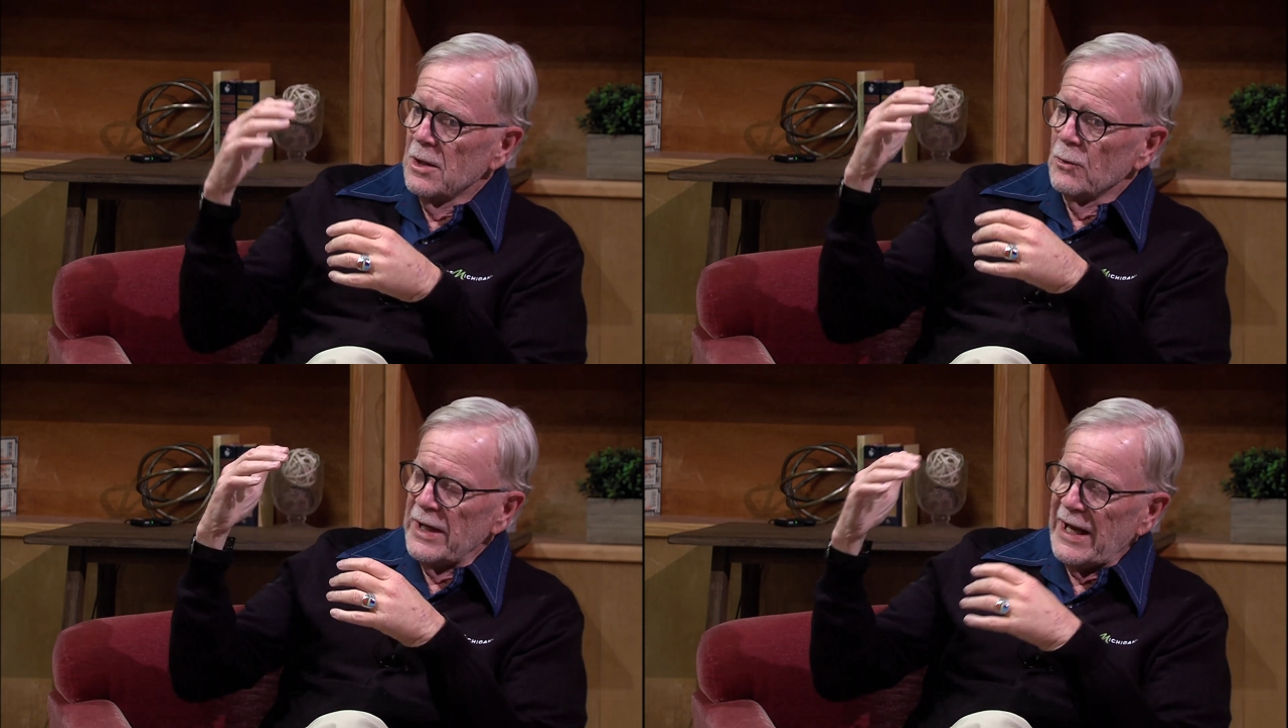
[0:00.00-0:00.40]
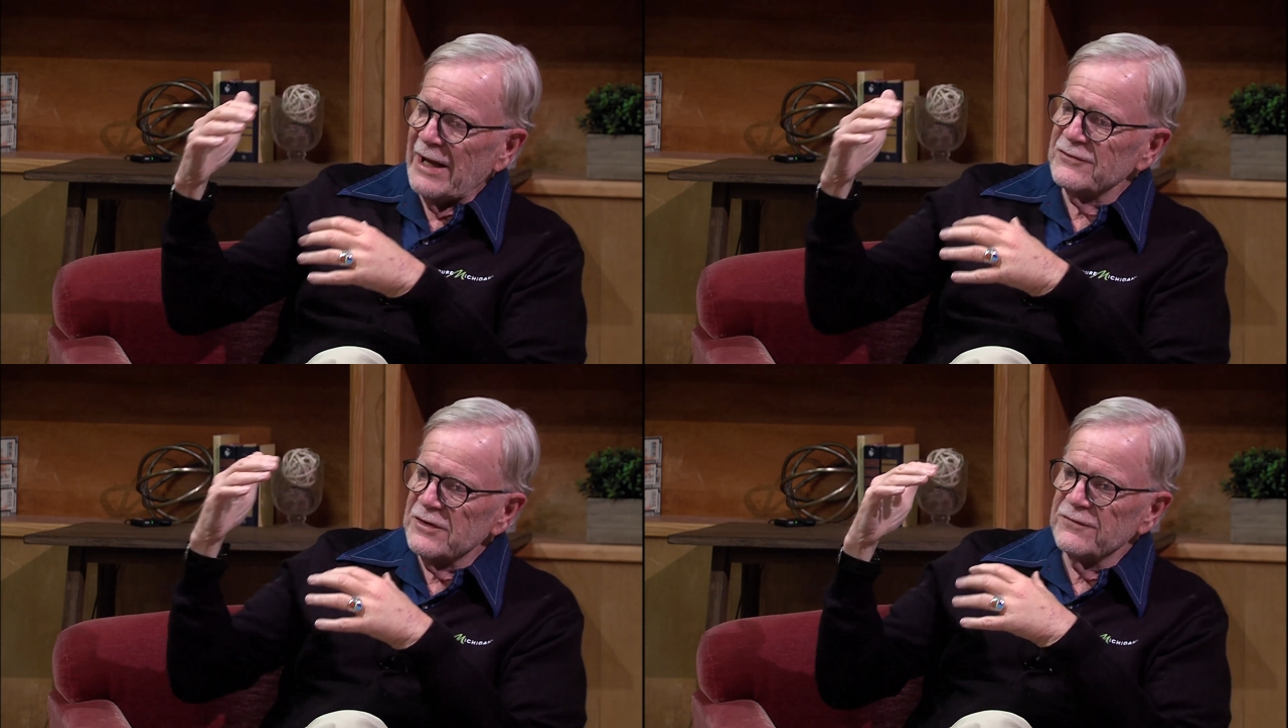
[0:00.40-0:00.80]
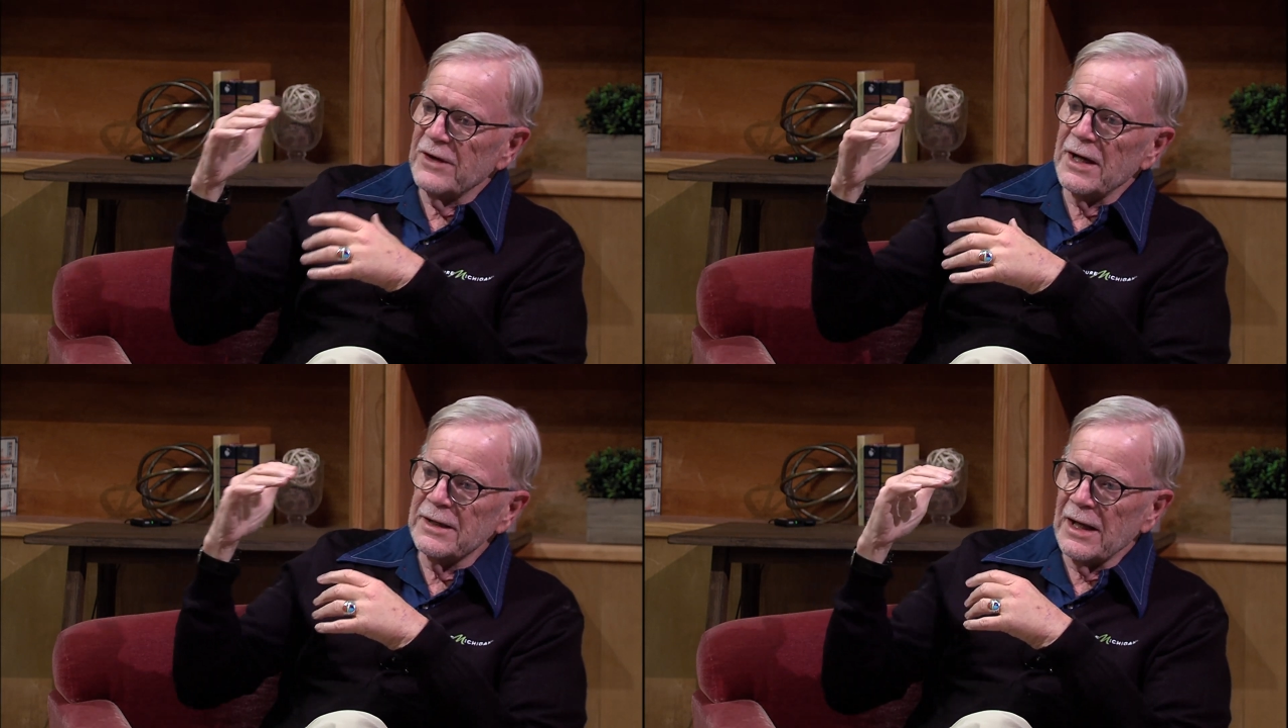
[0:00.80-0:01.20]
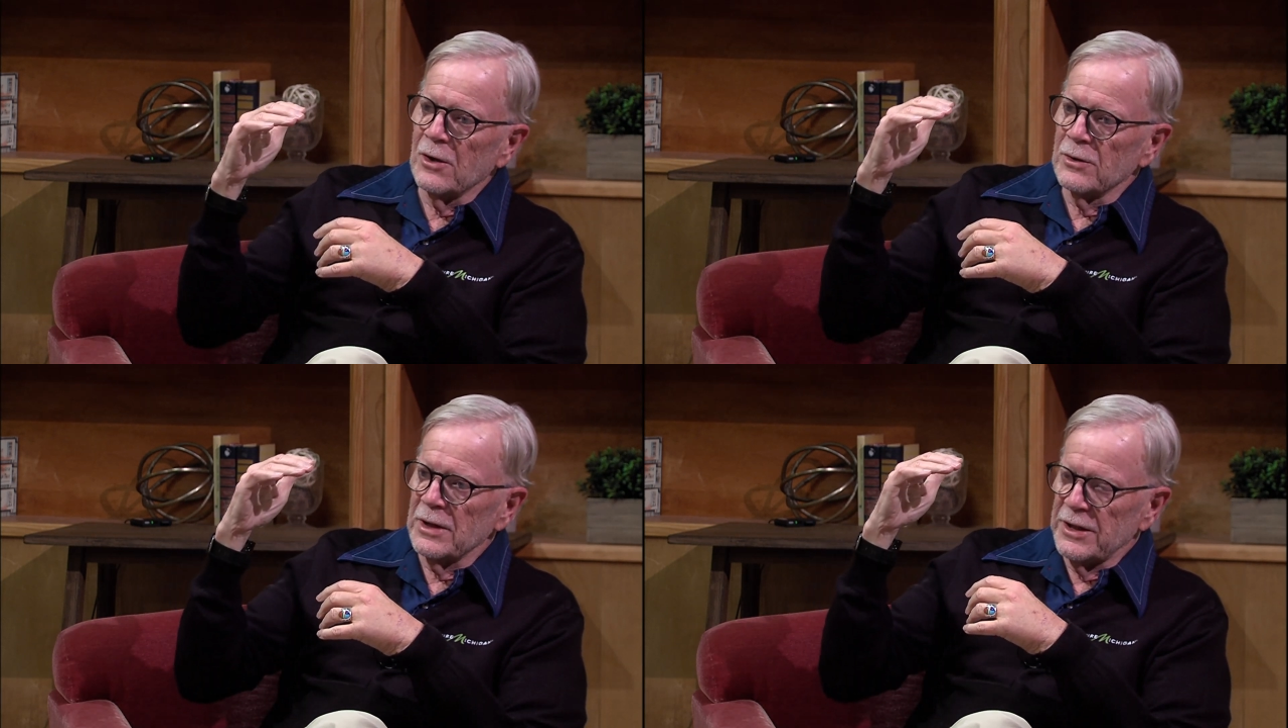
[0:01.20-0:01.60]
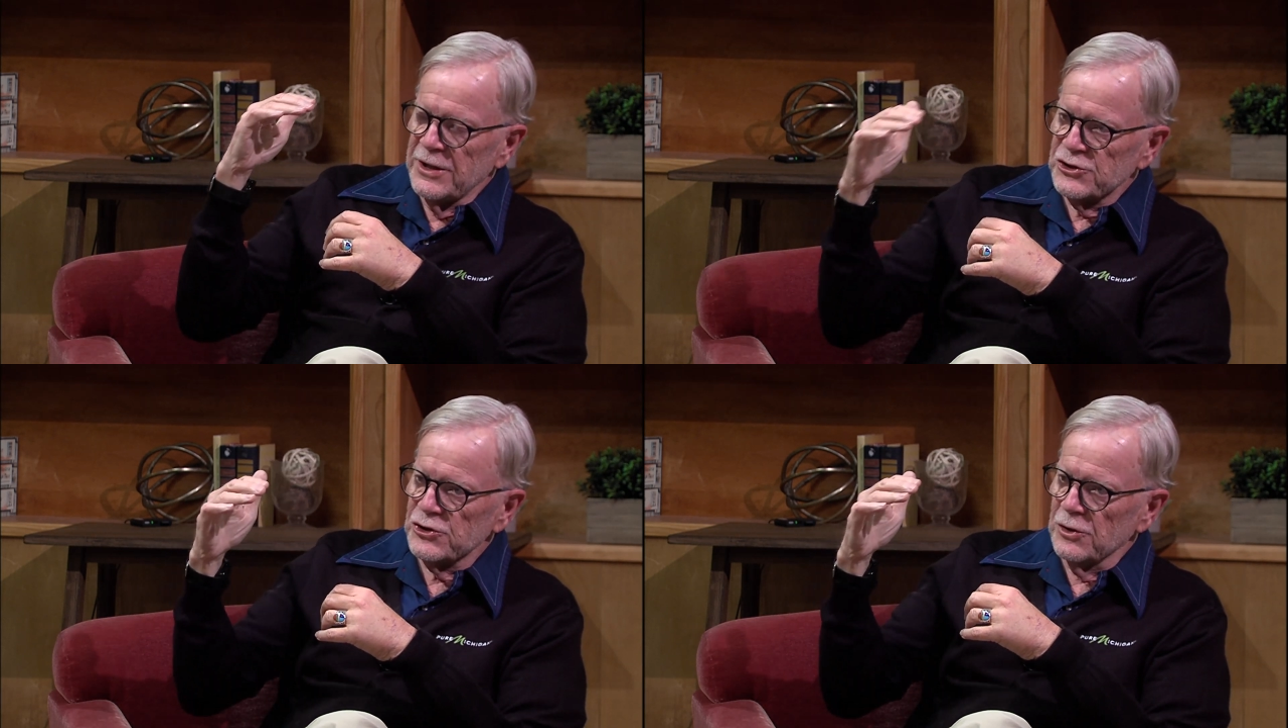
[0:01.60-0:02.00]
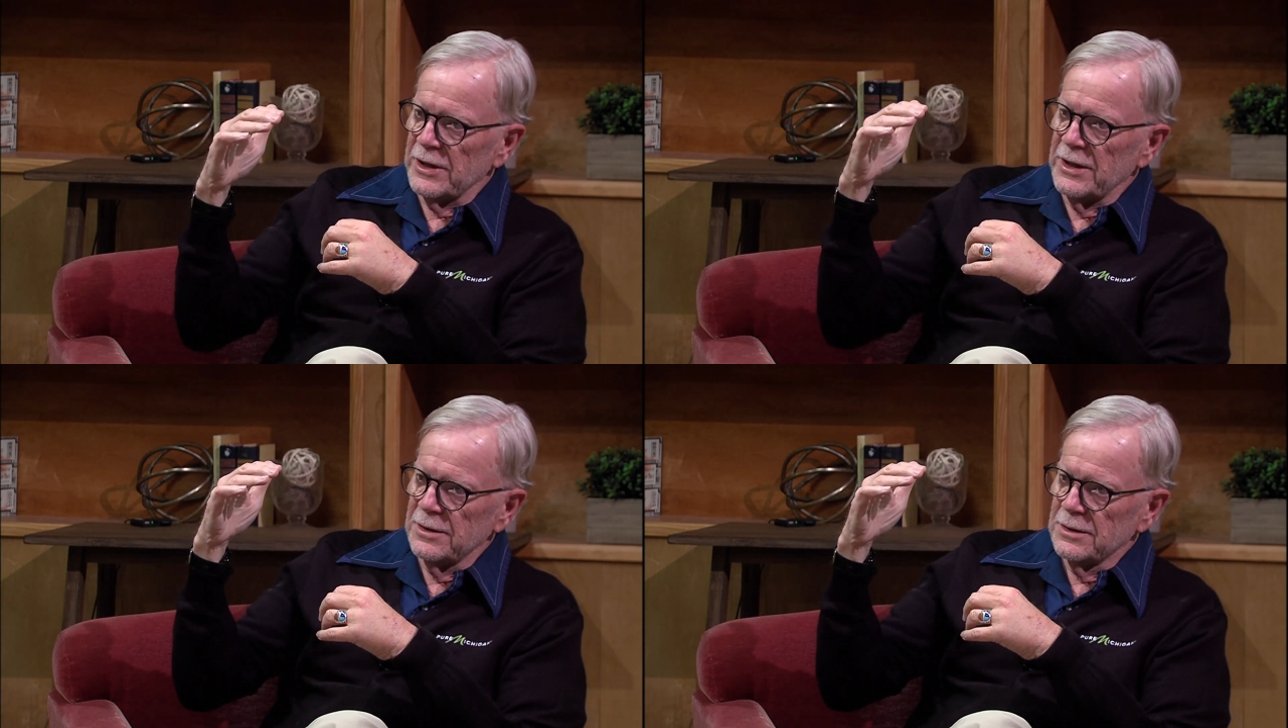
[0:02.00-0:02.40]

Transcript: We have to find out initially